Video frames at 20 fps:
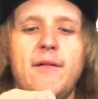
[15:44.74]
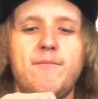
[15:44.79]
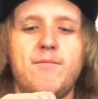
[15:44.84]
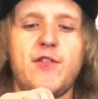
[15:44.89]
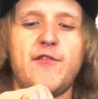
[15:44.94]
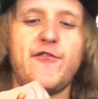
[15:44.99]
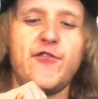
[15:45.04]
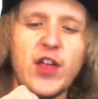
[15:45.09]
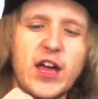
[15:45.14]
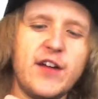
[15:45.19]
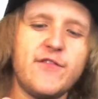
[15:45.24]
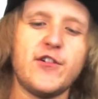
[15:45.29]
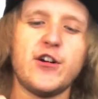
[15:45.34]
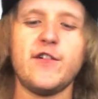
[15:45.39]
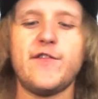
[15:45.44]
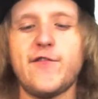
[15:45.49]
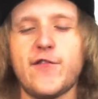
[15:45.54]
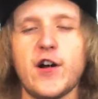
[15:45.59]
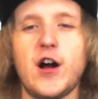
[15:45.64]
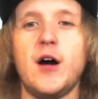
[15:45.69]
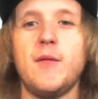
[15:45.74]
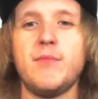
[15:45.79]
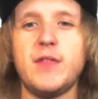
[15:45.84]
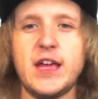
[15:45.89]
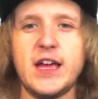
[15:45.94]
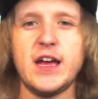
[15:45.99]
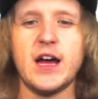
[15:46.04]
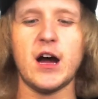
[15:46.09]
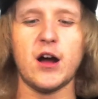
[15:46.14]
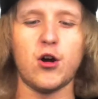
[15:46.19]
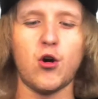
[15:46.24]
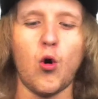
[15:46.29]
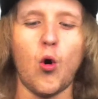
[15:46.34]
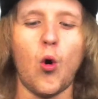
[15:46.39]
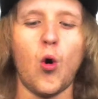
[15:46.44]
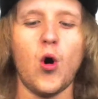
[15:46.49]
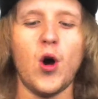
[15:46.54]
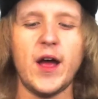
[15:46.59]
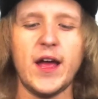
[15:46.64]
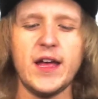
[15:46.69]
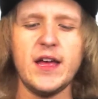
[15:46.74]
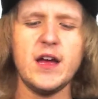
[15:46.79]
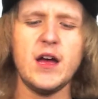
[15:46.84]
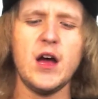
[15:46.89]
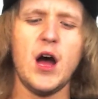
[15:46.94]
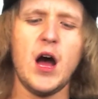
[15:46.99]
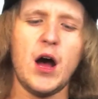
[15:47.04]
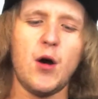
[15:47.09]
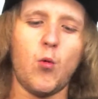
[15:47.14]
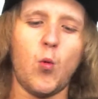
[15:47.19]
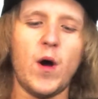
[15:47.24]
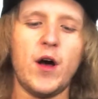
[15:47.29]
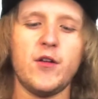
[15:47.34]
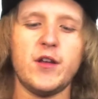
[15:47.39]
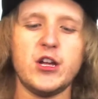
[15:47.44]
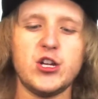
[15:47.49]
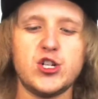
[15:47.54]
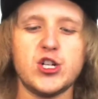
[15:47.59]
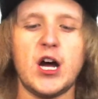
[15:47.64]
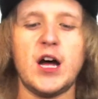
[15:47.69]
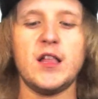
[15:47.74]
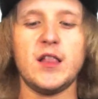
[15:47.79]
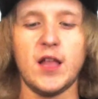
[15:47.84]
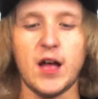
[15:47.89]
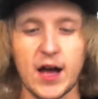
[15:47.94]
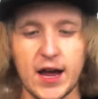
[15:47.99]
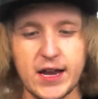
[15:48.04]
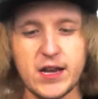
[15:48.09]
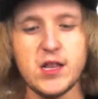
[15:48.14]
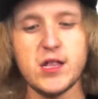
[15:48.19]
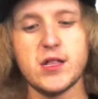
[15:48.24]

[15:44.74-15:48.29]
flavor from the Koi Wellness Shot line.